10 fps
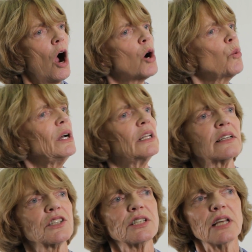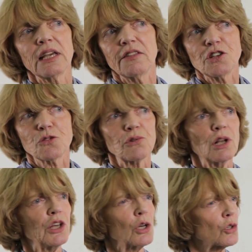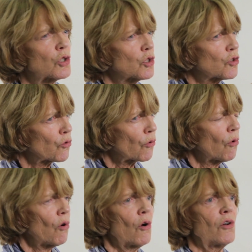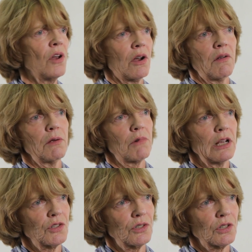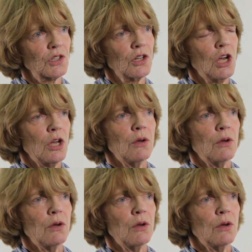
are willing to take these really extraordinary risks